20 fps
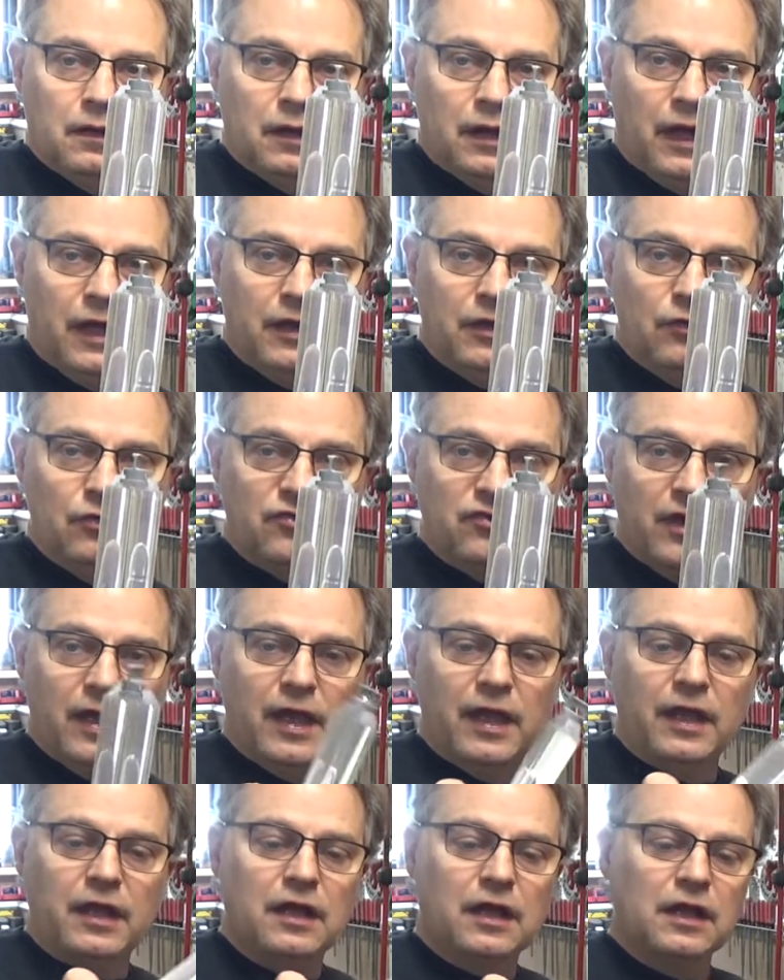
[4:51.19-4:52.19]
I use
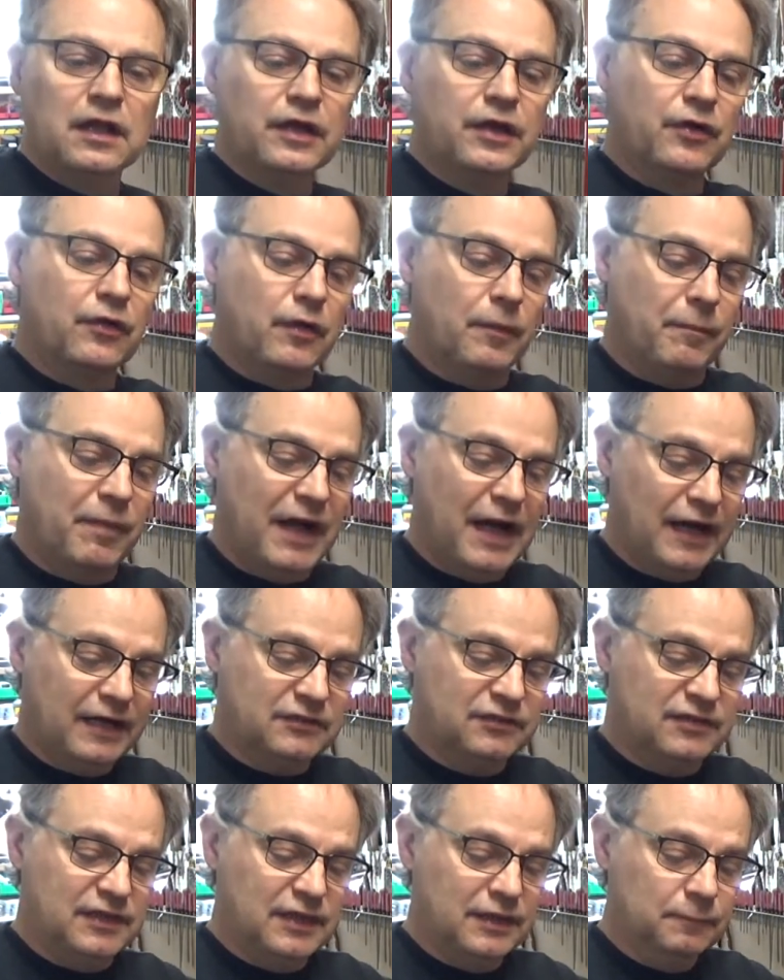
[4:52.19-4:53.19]
a clear
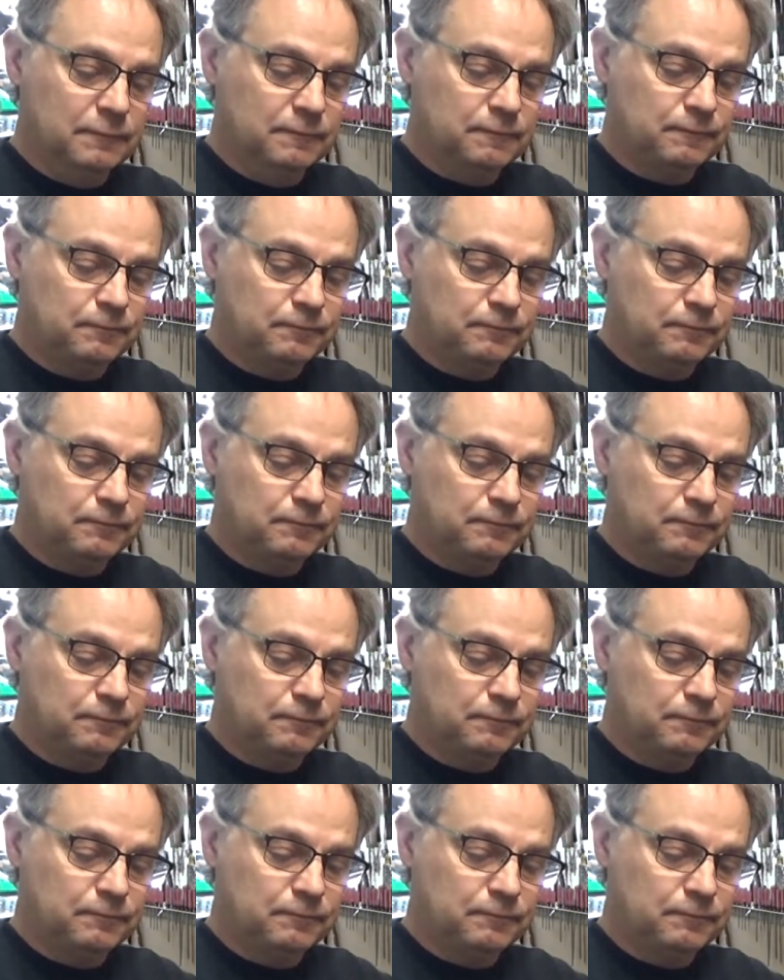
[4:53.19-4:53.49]
epoxy.